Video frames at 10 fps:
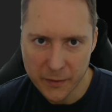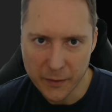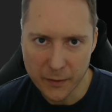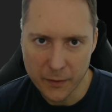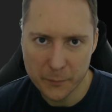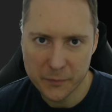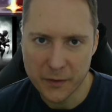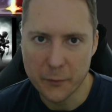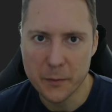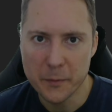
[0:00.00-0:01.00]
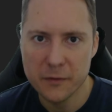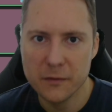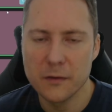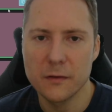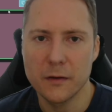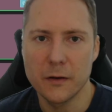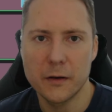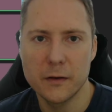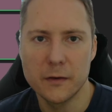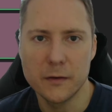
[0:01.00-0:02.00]
Yeah, upscale image. So I
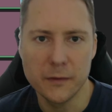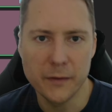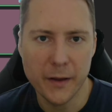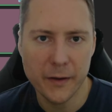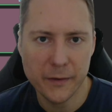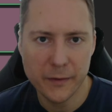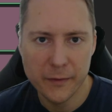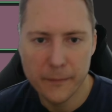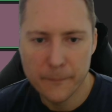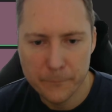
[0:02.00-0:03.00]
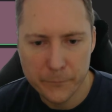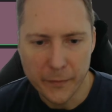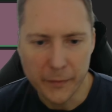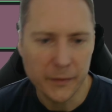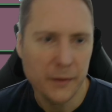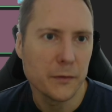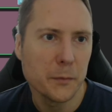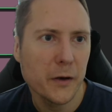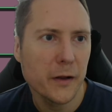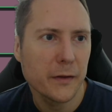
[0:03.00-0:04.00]
could do that. And given a
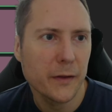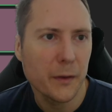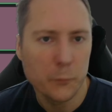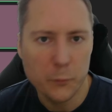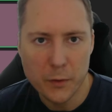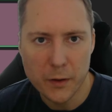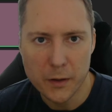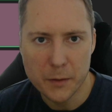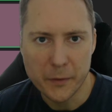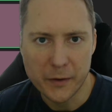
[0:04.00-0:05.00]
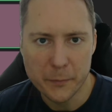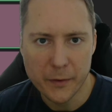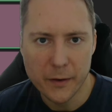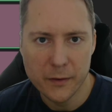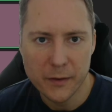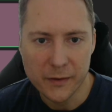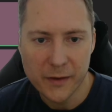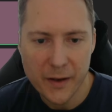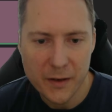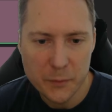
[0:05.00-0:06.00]
minute, that will make it better.
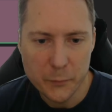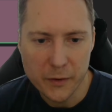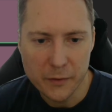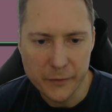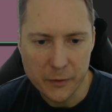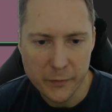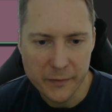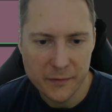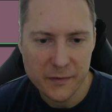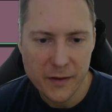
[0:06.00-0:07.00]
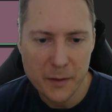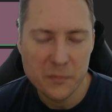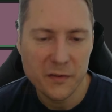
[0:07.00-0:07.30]
Again, we could have increased the steps.